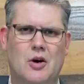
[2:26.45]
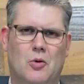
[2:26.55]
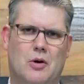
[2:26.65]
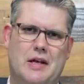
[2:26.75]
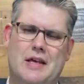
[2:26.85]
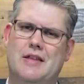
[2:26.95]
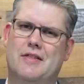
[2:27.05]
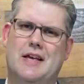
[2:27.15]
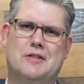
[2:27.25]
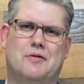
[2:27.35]
Well, again,
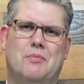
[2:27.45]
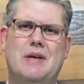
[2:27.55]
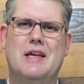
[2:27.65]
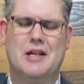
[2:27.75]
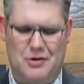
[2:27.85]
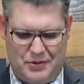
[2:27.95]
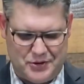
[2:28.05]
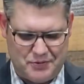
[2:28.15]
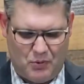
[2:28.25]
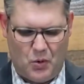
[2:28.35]
thanks for being here
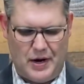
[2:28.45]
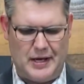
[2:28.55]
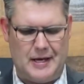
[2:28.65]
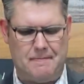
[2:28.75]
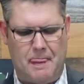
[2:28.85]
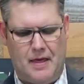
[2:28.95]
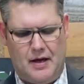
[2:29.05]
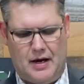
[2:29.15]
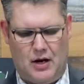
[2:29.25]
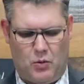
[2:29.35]
this morning, and
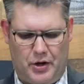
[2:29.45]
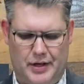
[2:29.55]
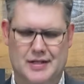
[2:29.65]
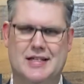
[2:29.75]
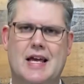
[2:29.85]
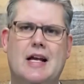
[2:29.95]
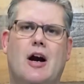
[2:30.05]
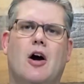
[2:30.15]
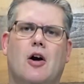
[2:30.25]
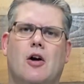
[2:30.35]
uh, we're going to take
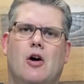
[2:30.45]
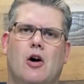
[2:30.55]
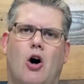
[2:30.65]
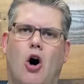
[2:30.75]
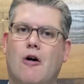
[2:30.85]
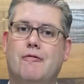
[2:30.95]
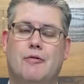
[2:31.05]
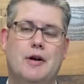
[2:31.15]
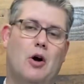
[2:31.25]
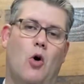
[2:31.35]
our
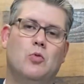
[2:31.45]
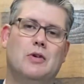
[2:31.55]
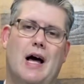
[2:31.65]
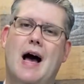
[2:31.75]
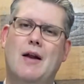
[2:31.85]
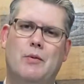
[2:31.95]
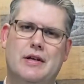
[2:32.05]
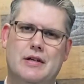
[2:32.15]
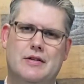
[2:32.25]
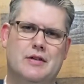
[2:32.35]
offering online. We
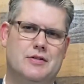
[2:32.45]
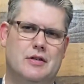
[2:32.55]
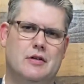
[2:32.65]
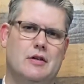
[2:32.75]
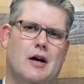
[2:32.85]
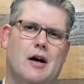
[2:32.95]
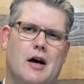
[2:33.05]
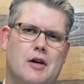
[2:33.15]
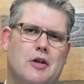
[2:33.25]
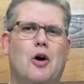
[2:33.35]
did this in, uh,
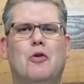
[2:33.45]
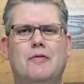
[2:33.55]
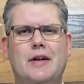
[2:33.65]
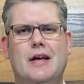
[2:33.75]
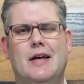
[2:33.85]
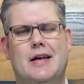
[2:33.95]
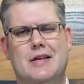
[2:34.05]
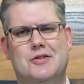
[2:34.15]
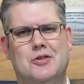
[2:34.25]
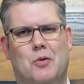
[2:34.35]
in COVID,
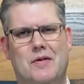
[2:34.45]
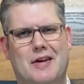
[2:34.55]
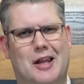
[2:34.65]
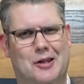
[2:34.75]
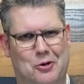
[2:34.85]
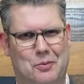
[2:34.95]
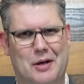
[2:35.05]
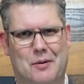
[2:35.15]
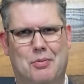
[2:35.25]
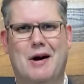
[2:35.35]
and so we've got a little bit
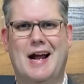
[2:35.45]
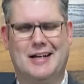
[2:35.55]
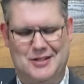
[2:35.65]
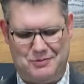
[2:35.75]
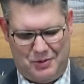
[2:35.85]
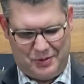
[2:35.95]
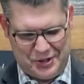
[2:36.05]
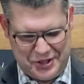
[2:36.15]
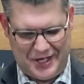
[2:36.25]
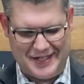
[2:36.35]
of practice when we were
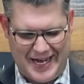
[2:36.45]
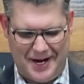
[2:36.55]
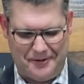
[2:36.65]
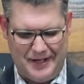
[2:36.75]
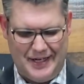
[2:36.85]
shut down.